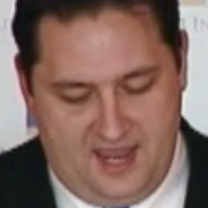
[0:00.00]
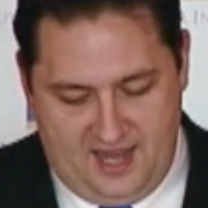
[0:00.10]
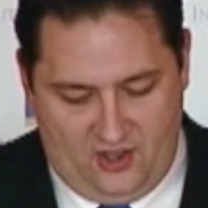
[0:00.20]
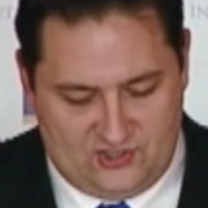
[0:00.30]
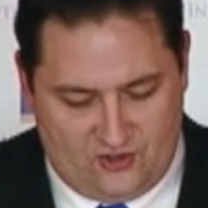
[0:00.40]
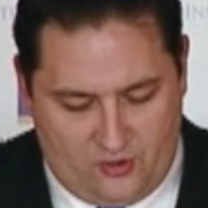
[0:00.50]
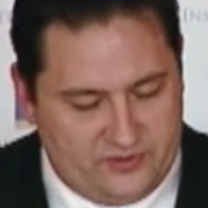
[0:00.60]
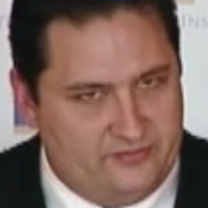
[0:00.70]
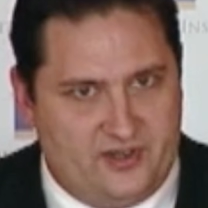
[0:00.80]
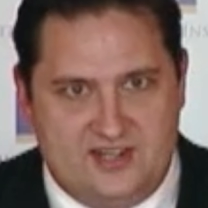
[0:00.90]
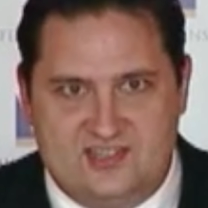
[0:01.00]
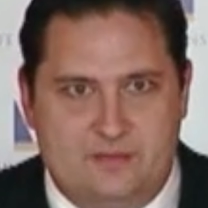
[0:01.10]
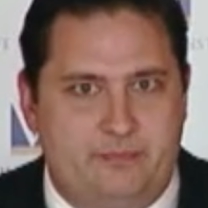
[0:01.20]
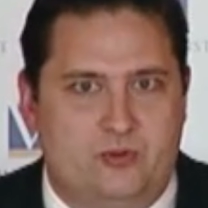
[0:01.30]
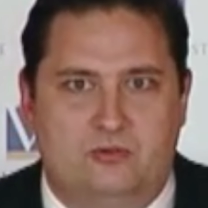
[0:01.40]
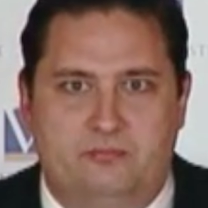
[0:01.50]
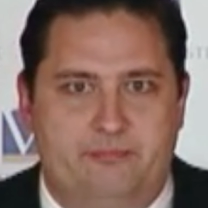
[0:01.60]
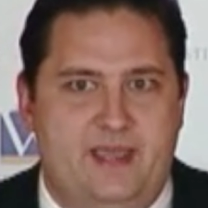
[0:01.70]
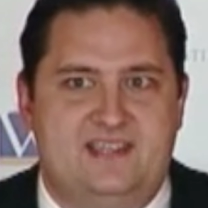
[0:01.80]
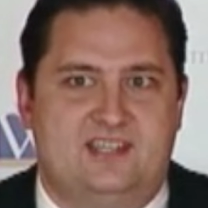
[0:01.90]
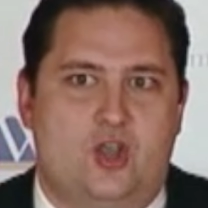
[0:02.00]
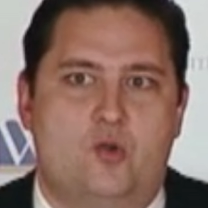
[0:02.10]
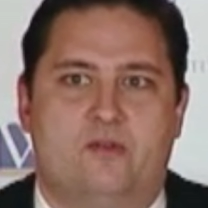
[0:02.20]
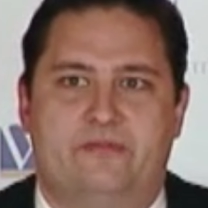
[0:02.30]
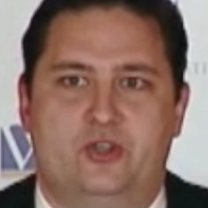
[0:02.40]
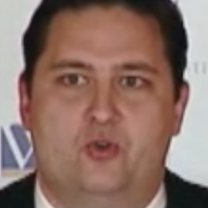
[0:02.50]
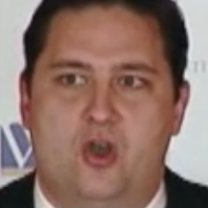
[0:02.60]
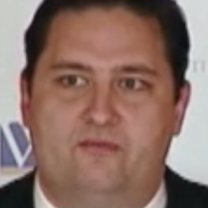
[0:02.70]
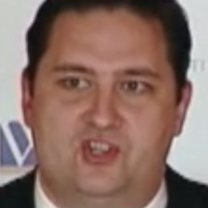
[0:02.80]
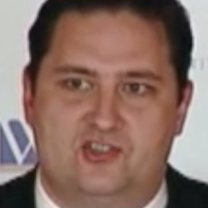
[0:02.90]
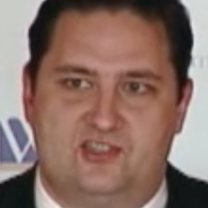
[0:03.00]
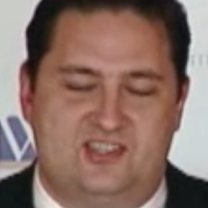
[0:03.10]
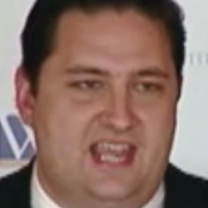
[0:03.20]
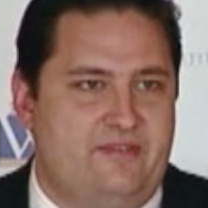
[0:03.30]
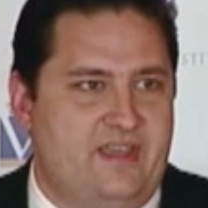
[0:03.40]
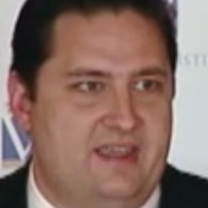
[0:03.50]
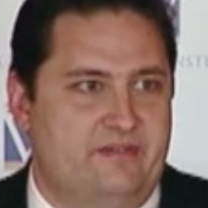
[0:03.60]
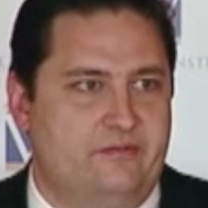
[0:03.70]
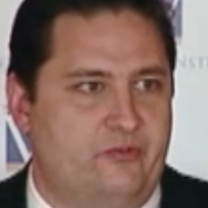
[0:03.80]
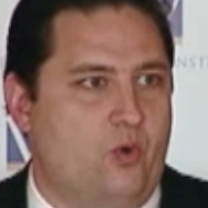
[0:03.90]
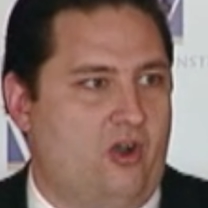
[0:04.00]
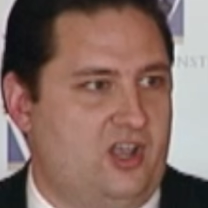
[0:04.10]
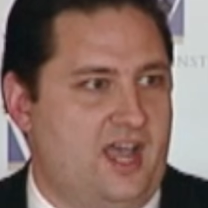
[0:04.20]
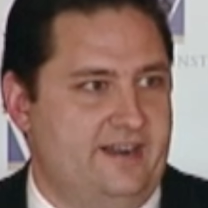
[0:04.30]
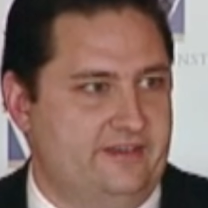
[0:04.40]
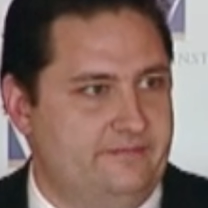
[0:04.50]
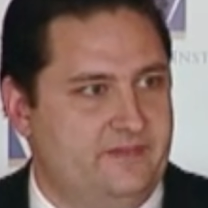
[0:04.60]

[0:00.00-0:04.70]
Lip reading: Now, I'll start with a very simple, basic overview of just safe haven for al-Qaeda.